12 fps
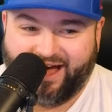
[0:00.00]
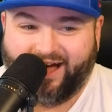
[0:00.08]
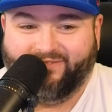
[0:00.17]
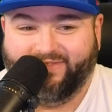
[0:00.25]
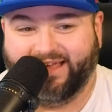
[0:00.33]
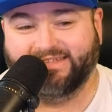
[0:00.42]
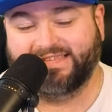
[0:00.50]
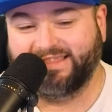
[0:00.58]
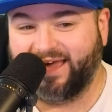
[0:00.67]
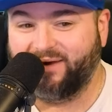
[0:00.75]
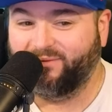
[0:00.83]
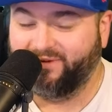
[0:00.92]
next to
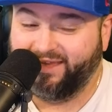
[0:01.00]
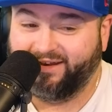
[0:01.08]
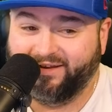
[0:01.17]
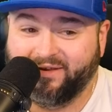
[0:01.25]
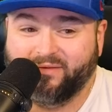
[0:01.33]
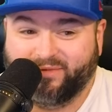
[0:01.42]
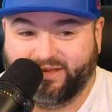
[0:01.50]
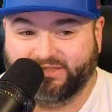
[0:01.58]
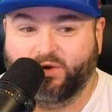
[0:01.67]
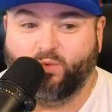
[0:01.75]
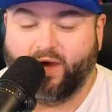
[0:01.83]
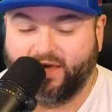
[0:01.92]
that win, because
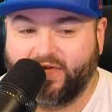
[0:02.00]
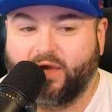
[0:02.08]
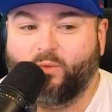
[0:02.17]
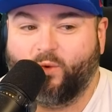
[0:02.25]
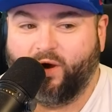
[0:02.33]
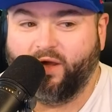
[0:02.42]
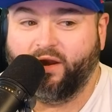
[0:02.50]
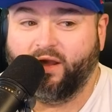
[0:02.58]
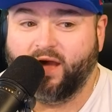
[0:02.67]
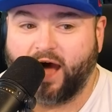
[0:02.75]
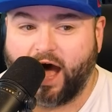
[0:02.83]
the way they won,